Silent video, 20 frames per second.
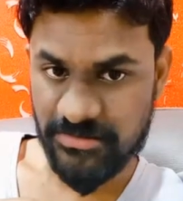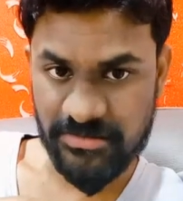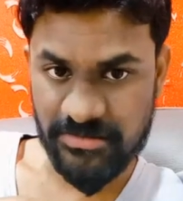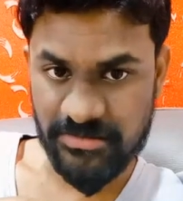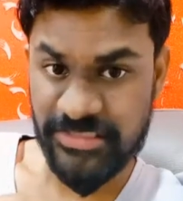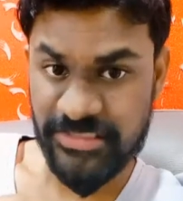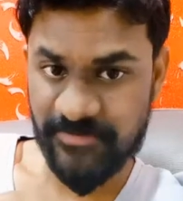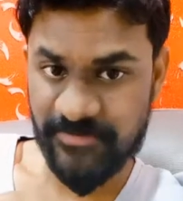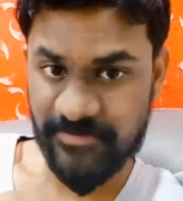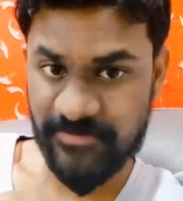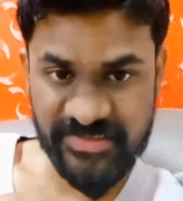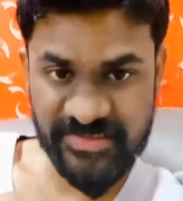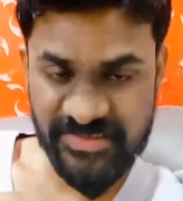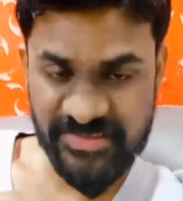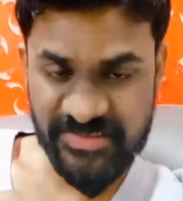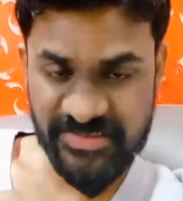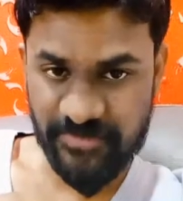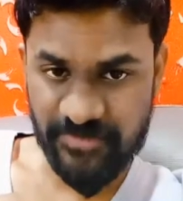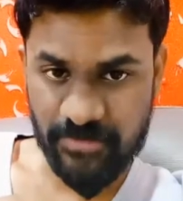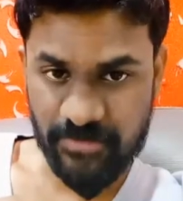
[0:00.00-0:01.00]
images
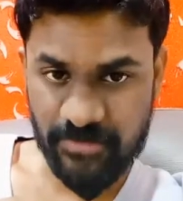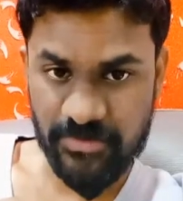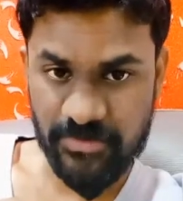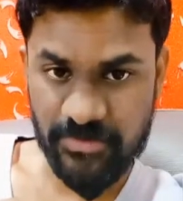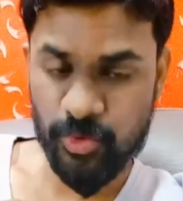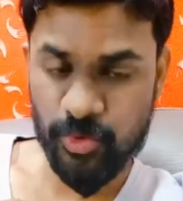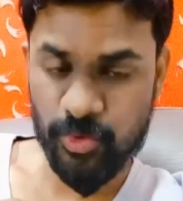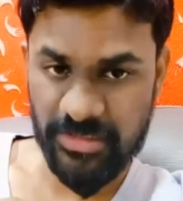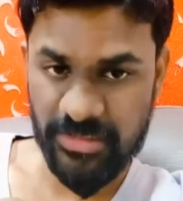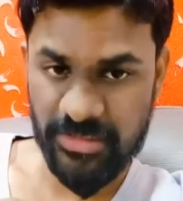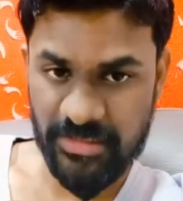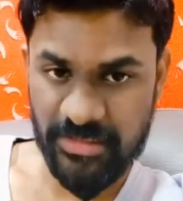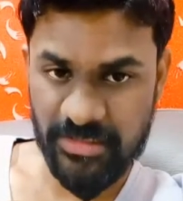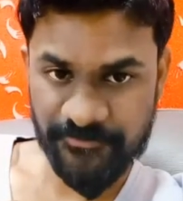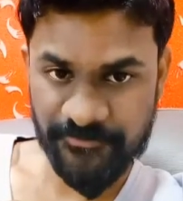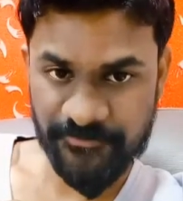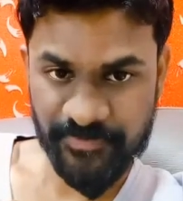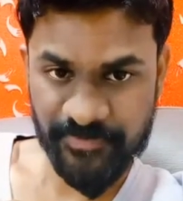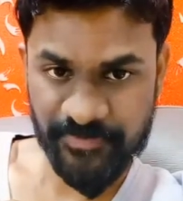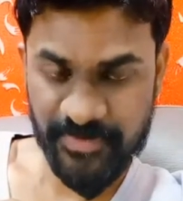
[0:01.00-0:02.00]
from Google,
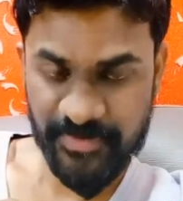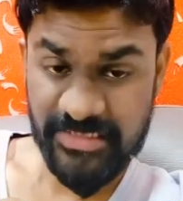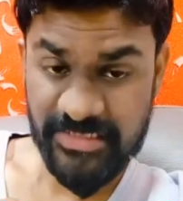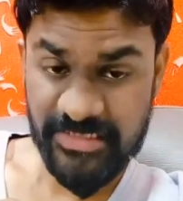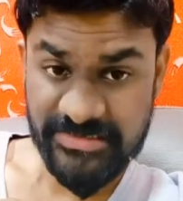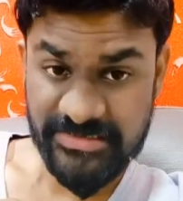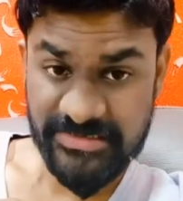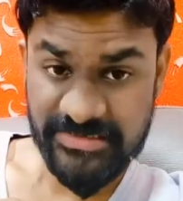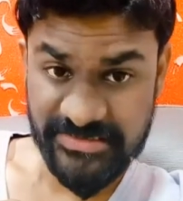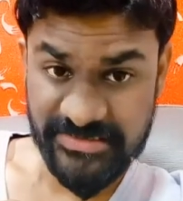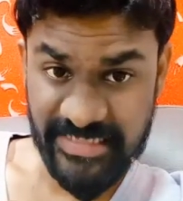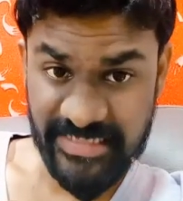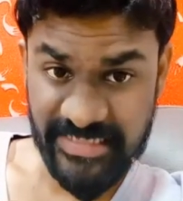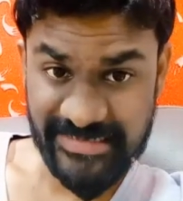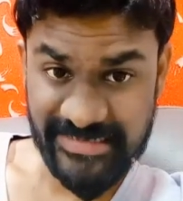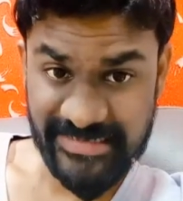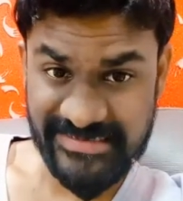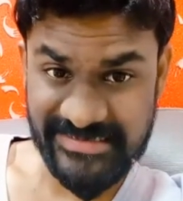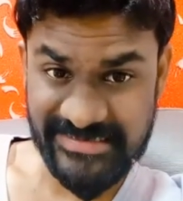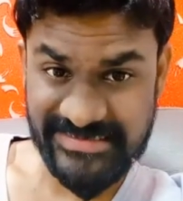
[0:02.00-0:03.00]
then
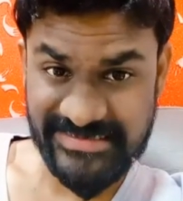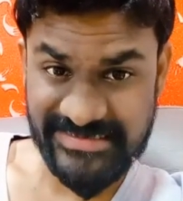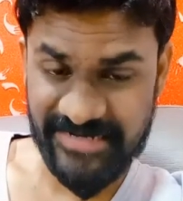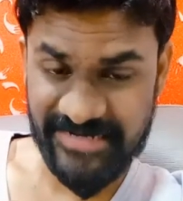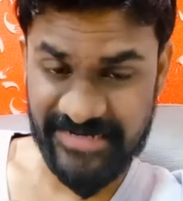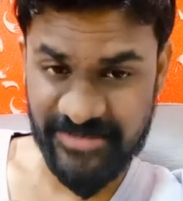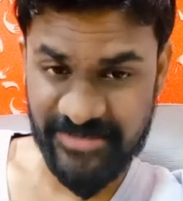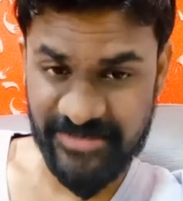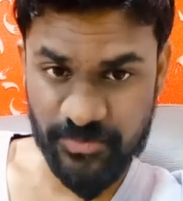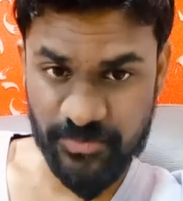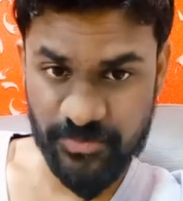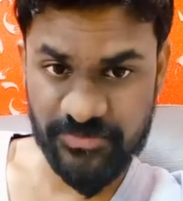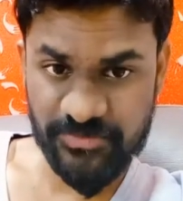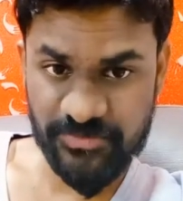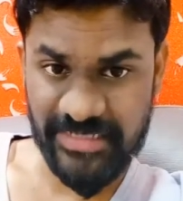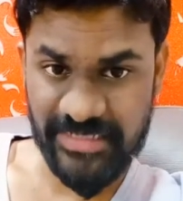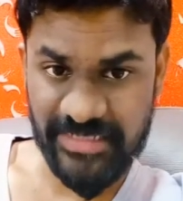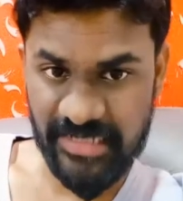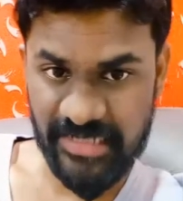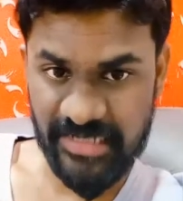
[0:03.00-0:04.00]
just edit with the
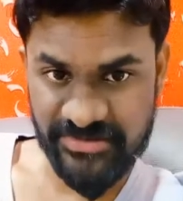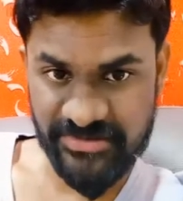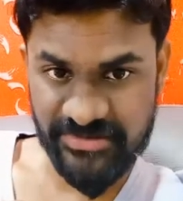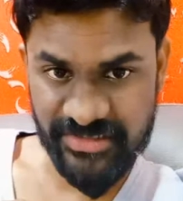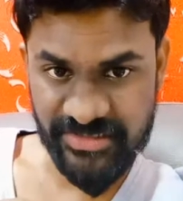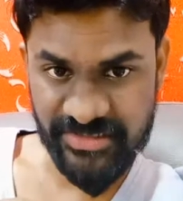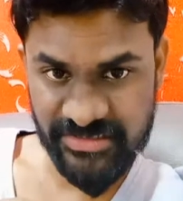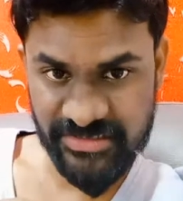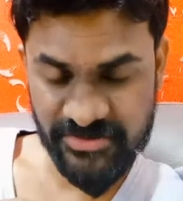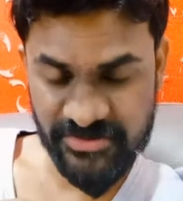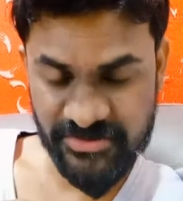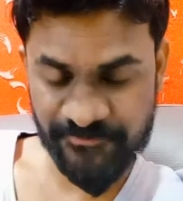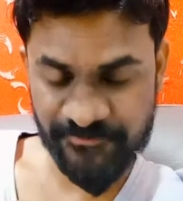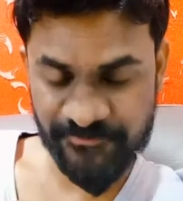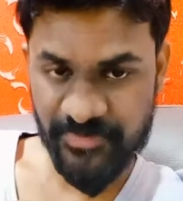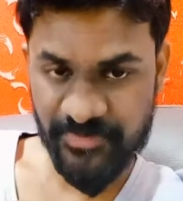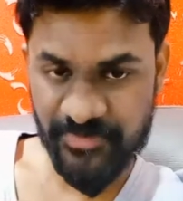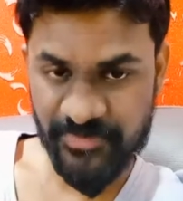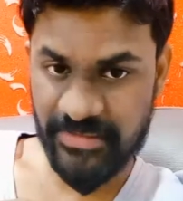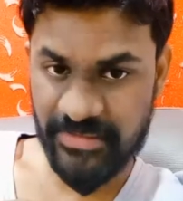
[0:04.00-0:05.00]
alt text,
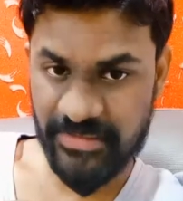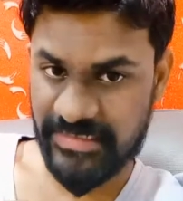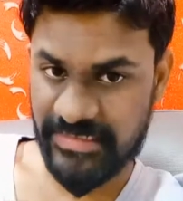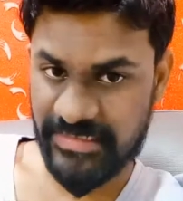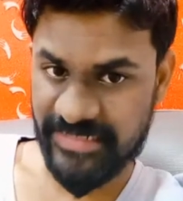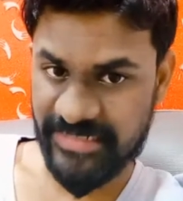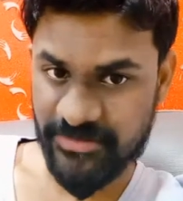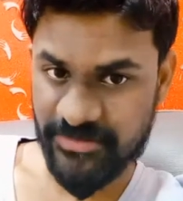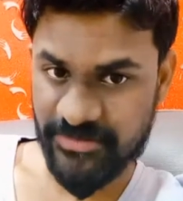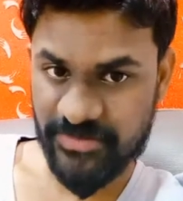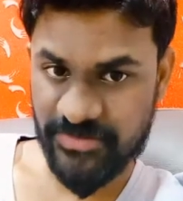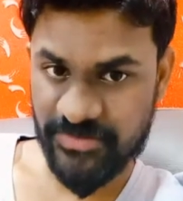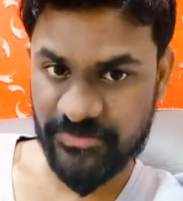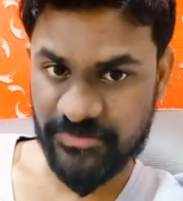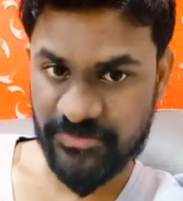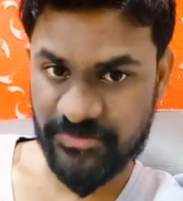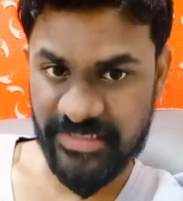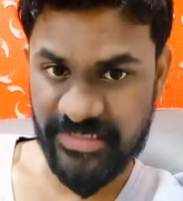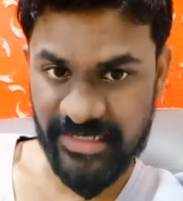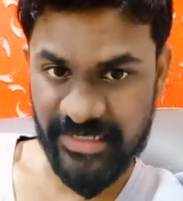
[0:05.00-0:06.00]
edit with the
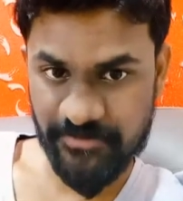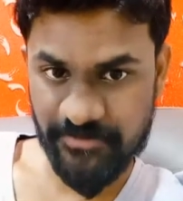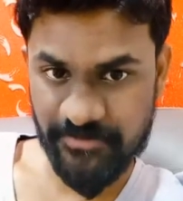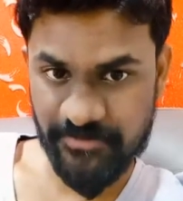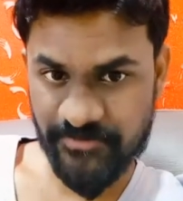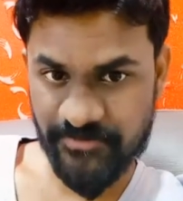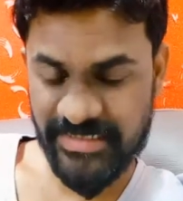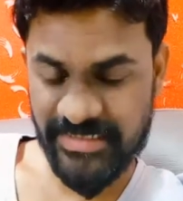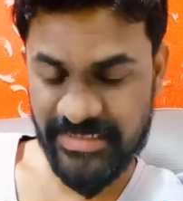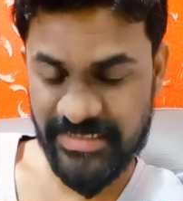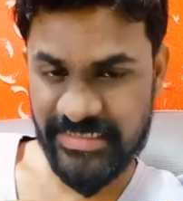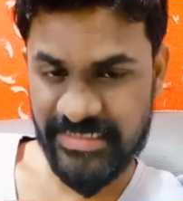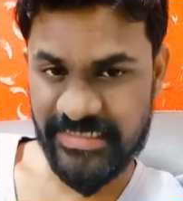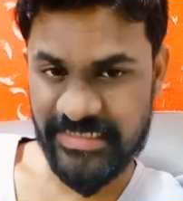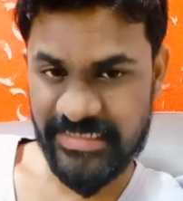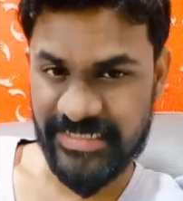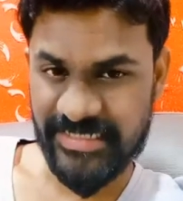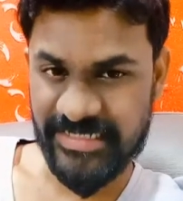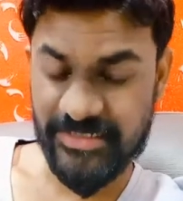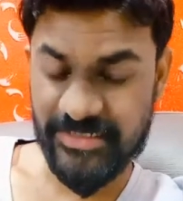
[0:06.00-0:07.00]
name,
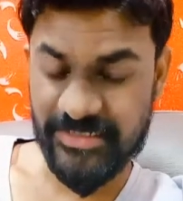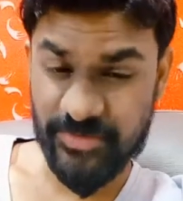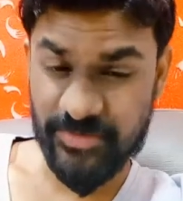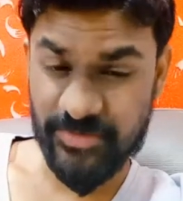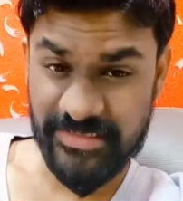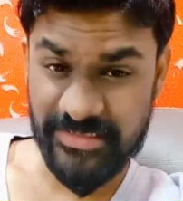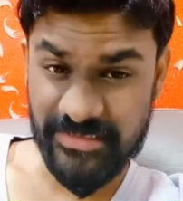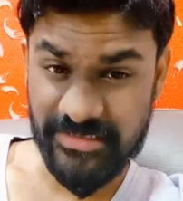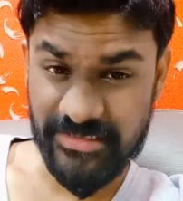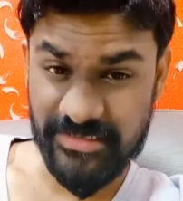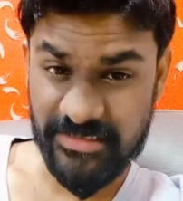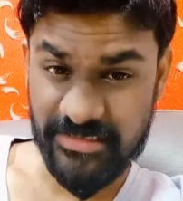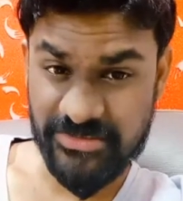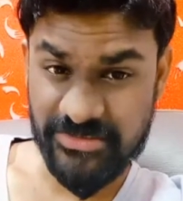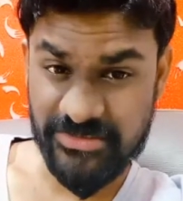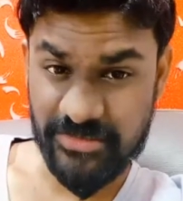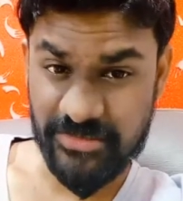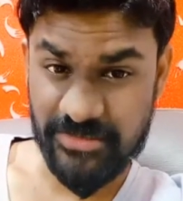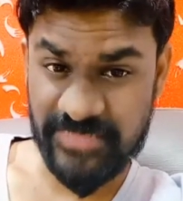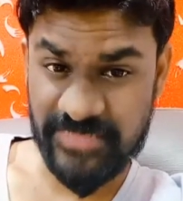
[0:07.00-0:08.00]
edit with the
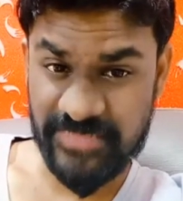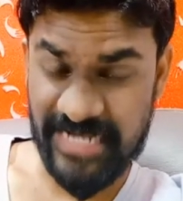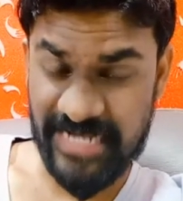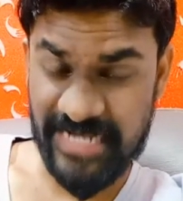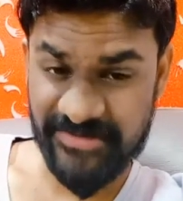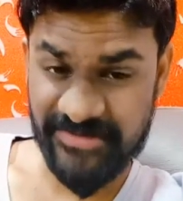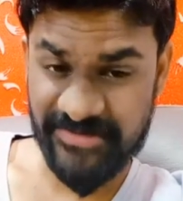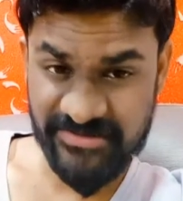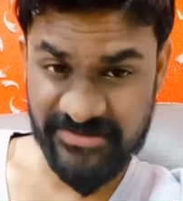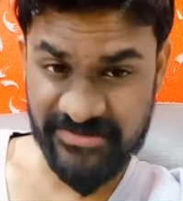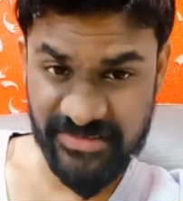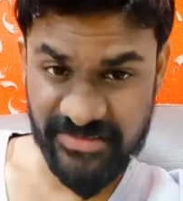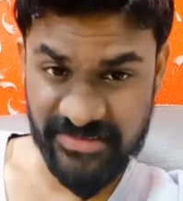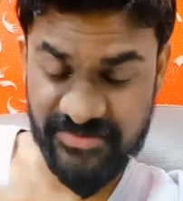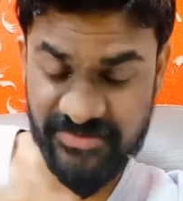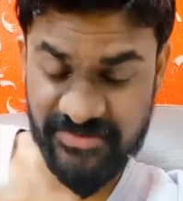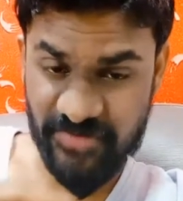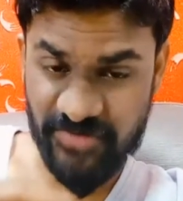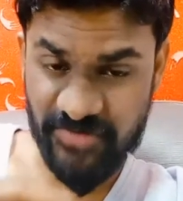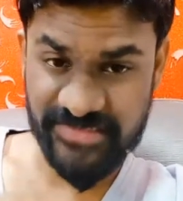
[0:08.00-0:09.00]
some editing skills,
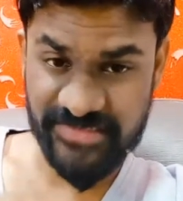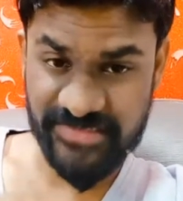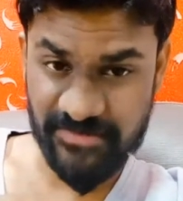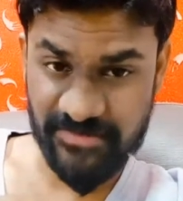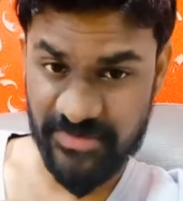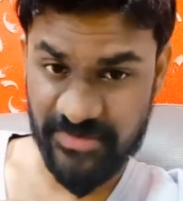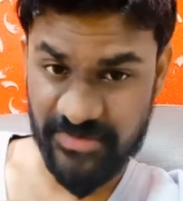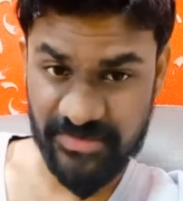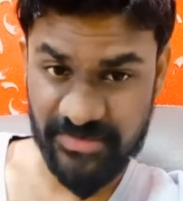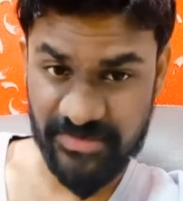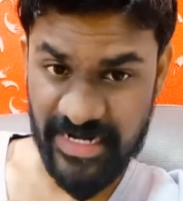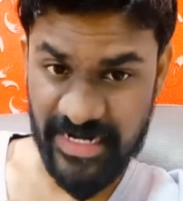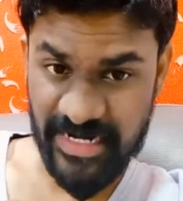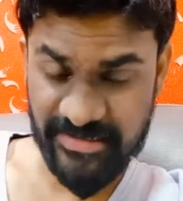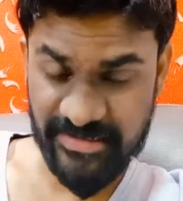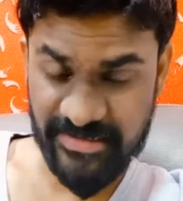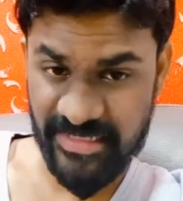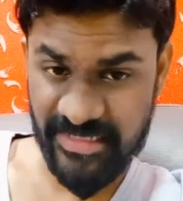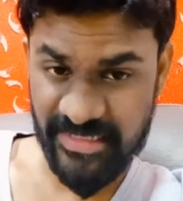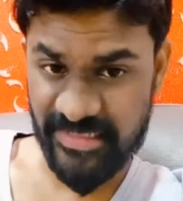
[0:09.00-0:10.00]
for example the
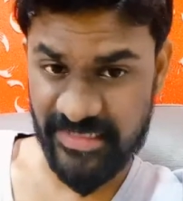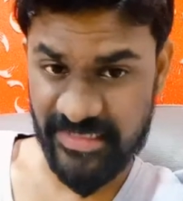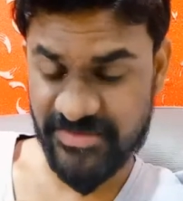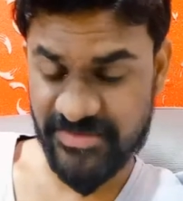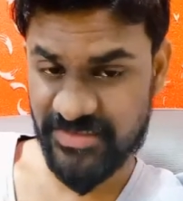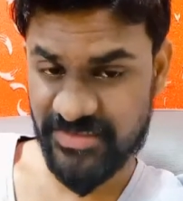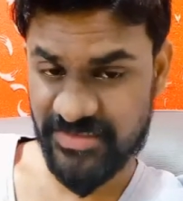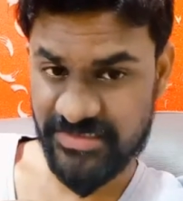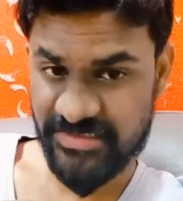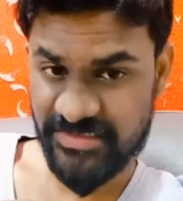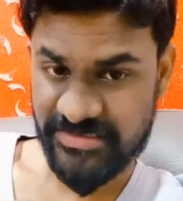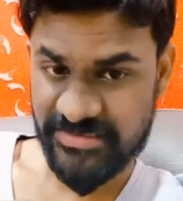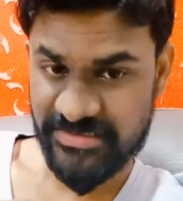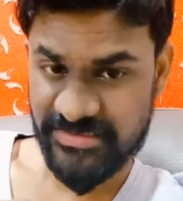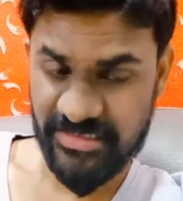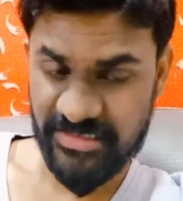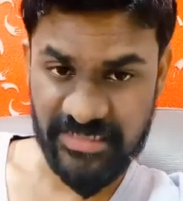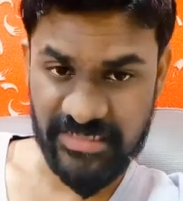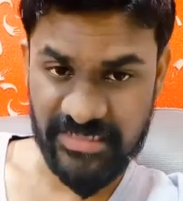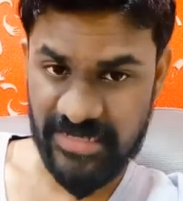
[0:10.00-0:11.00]
brightness
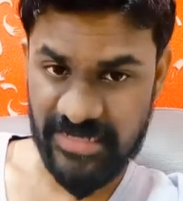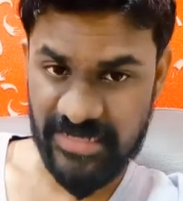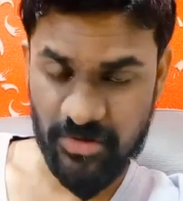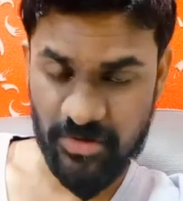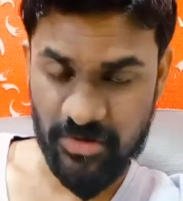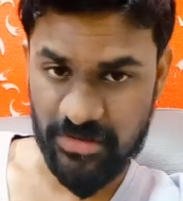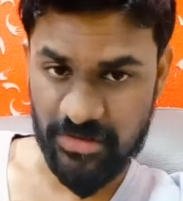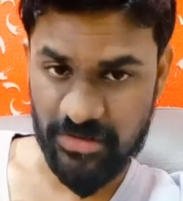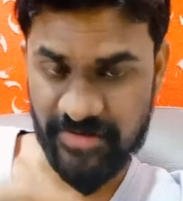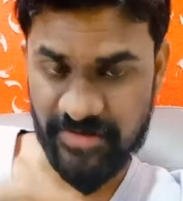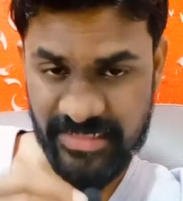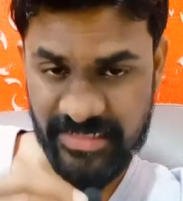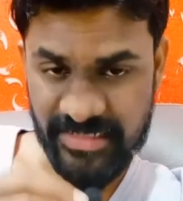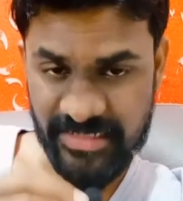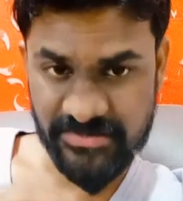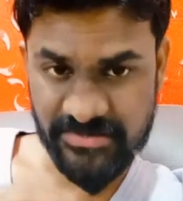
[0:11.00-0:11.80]
and all, right?